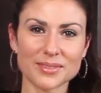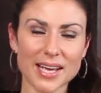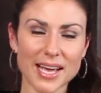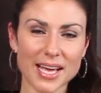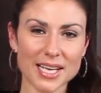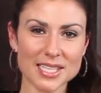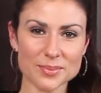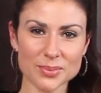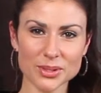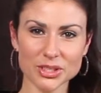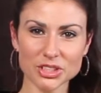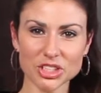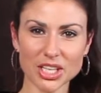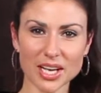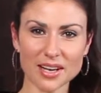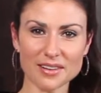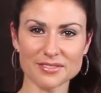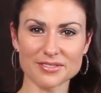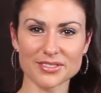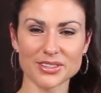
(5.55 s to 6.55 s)
expert
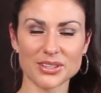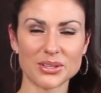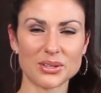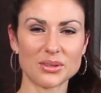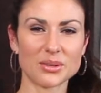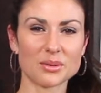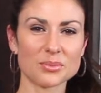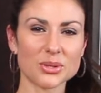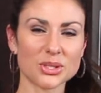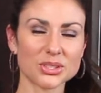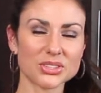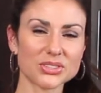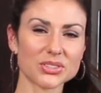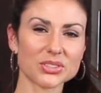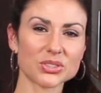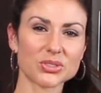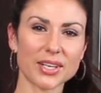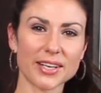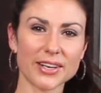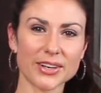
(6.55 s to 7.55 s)
chef, personal
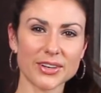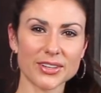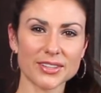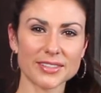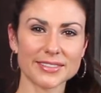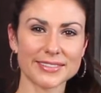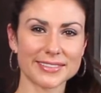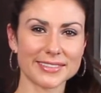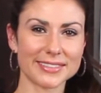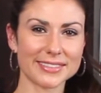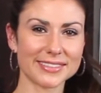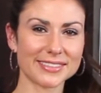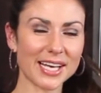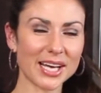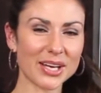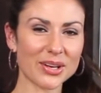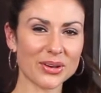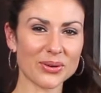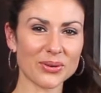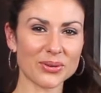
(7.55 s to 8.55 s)
trainer,
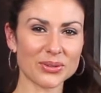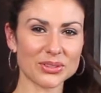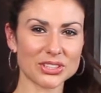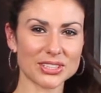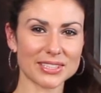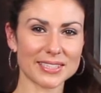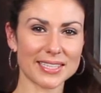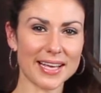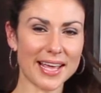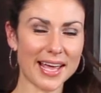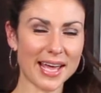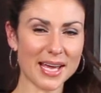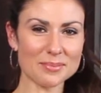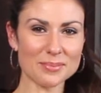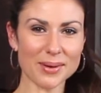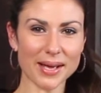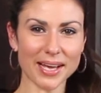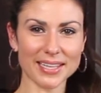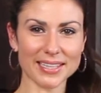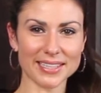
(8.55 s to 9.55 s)
diet coach, and
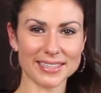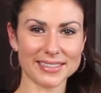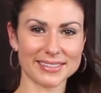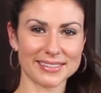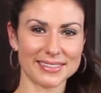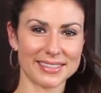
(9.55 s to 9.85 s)
pilot.